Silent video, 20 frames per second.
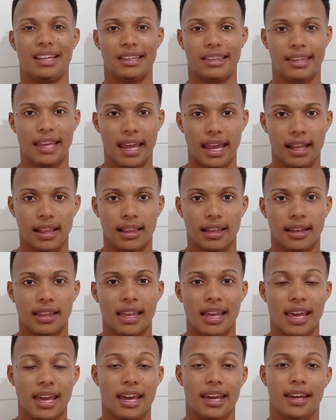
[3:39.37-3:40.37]
daily.
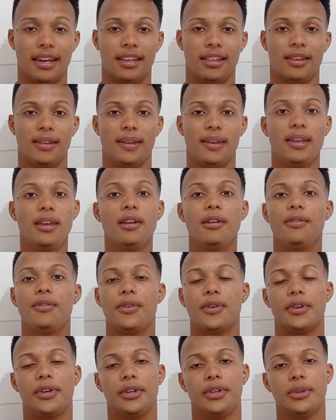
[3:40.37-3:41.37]
And if
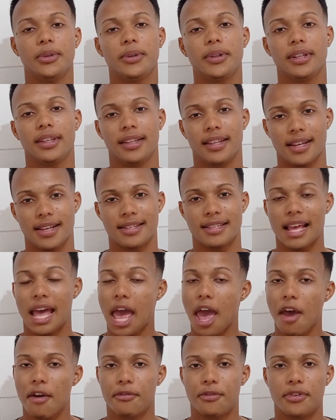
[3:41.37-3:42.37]
you're doing this
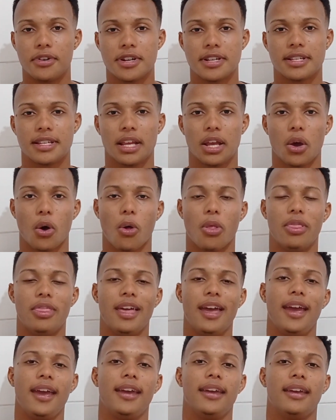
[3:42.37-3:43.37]
every single
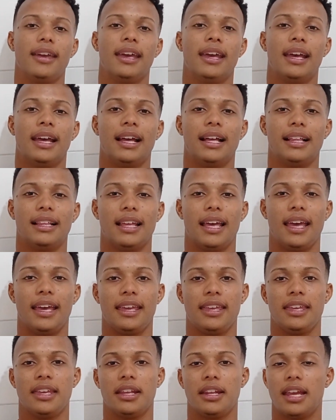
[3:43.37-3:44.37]
day,
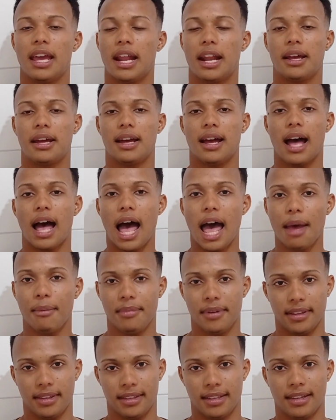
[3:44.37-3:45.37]
you get a
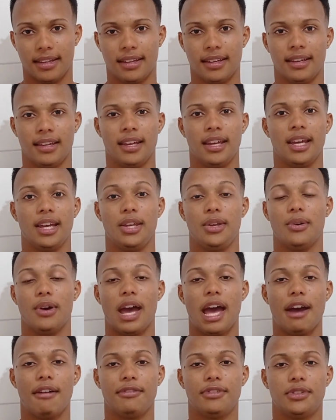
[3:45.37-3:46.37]
habit. You
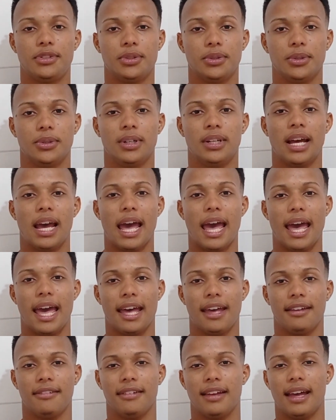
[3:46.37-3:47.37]
have to
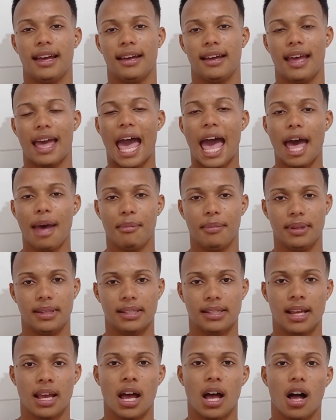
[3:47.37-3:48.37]
have a
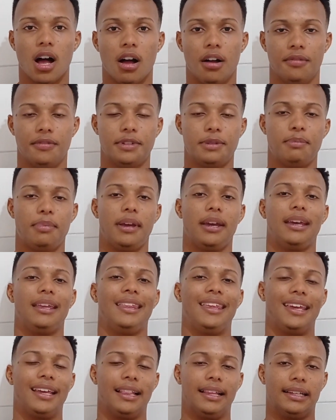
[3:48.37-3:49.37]
habit of speaking
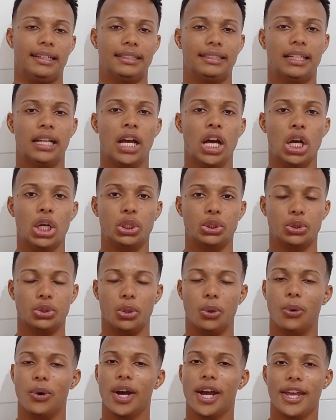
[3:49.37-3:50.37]
English.
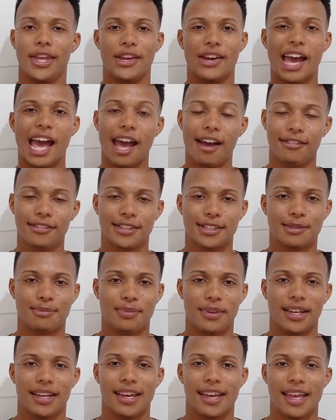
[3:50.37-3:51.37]
So you have to
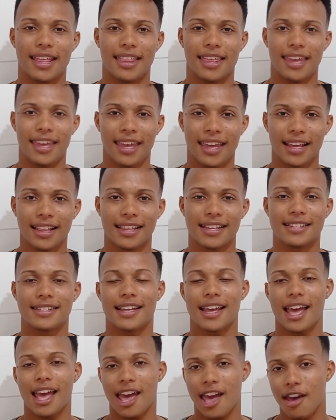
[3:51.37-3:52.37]
speak English
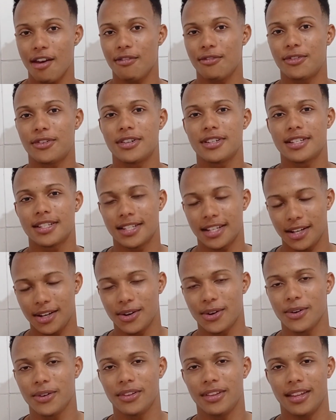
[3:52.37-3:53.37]
every
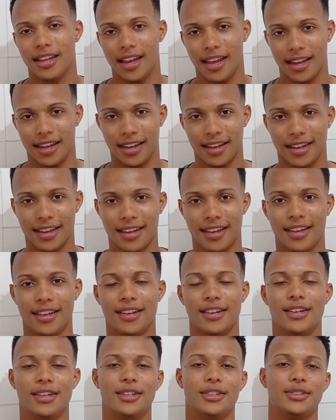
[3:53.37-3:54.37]
single day.
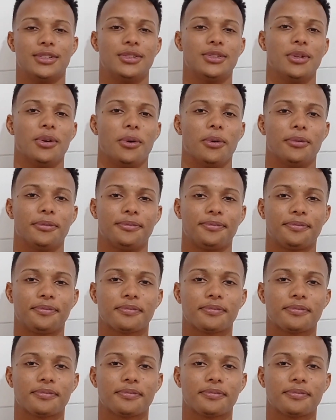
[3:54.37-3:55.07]
So